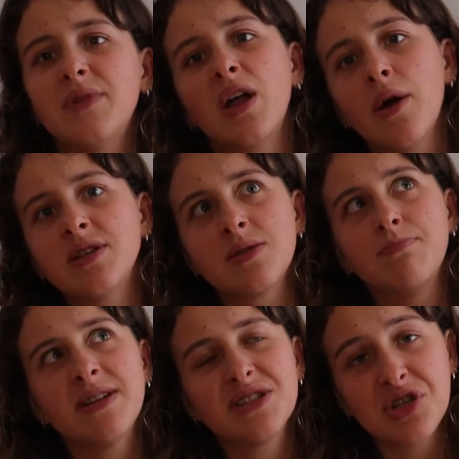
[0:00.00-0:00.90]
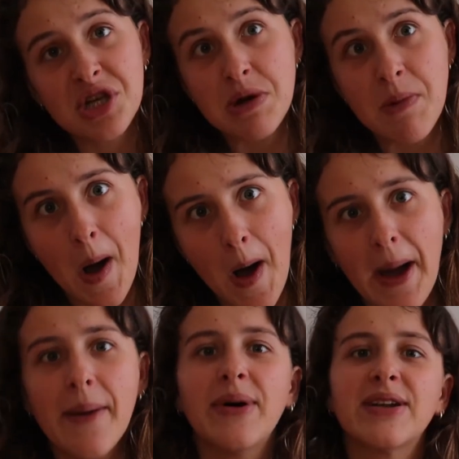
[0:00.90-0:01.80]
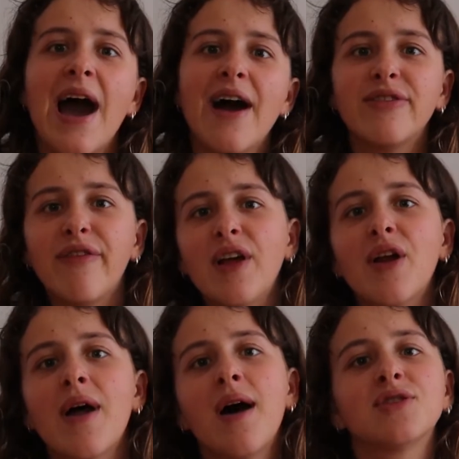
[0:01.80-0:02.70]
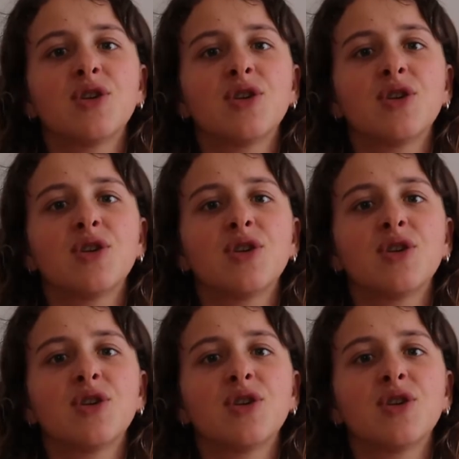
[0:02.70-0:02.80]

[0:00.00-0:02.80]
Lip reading: know it's a bit TMI, but I have to feel around